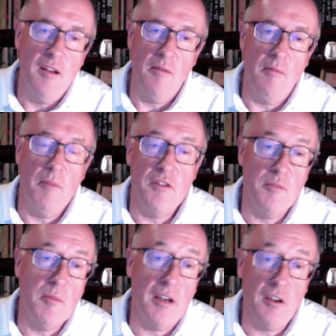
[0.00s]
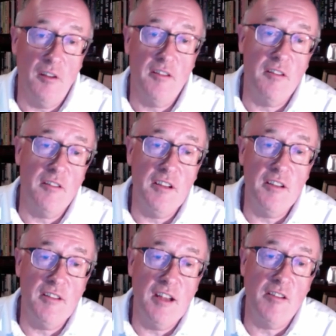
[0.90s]
Most of my consults these
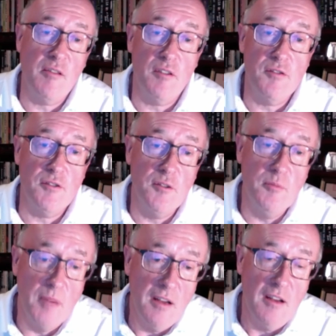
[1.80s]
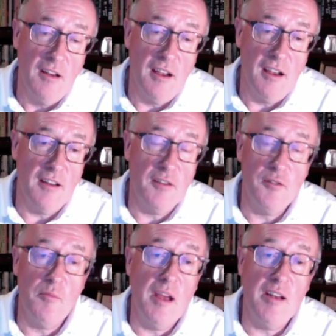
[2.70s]
days are on Zoom, and I
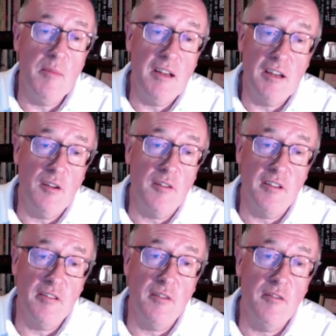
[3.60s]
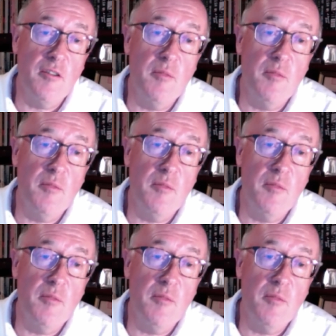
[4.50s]
do many consults on Zoom.